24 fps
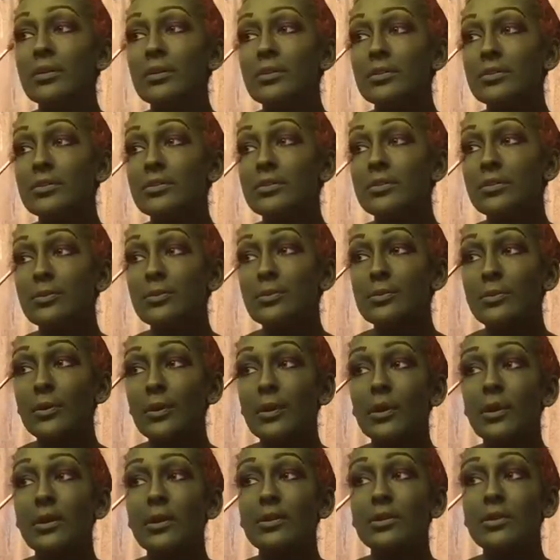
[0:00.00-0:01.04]
Soups. Why
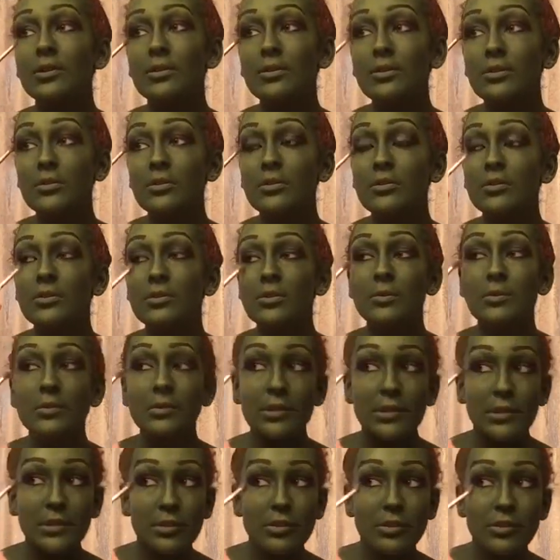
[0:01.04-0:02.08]
did I just use soups?
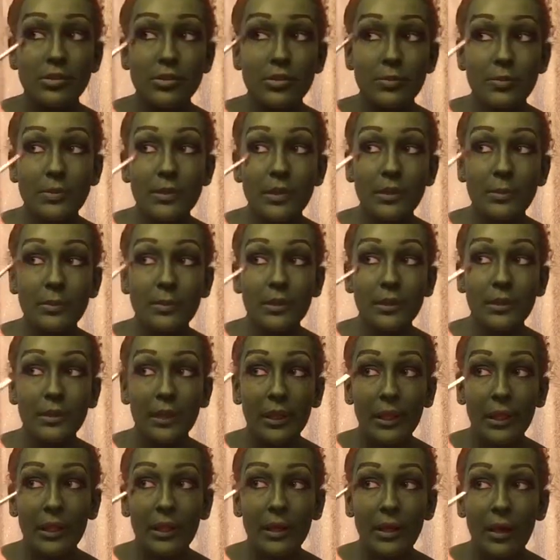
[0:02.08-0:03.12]
Like super, but
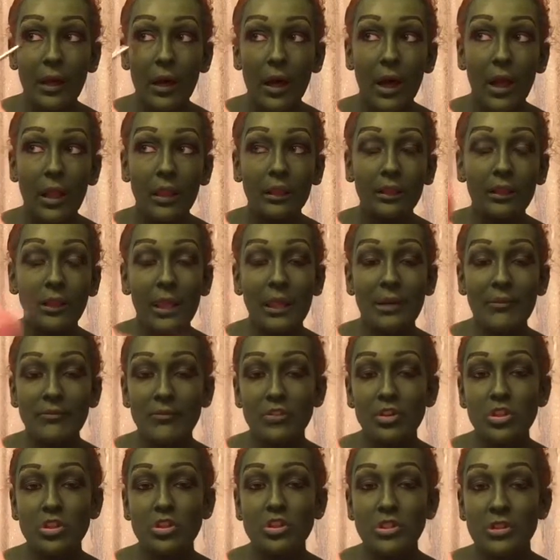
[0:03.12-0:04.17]
like a lame
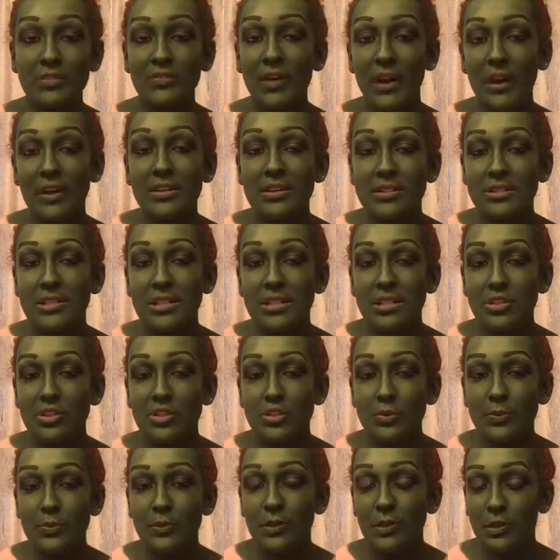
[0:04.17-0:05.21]
version of how to say
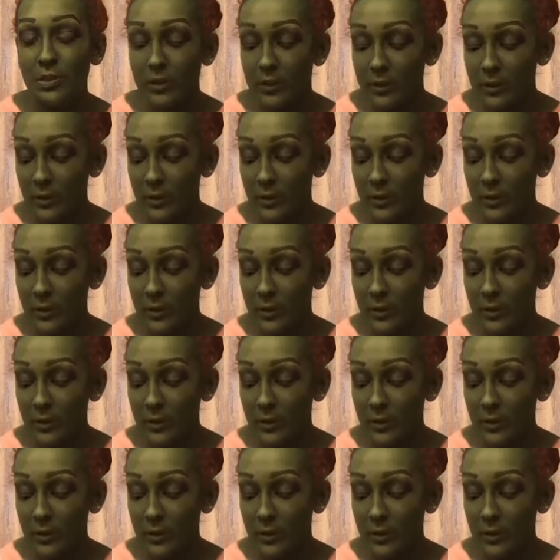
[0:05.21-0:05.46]
super.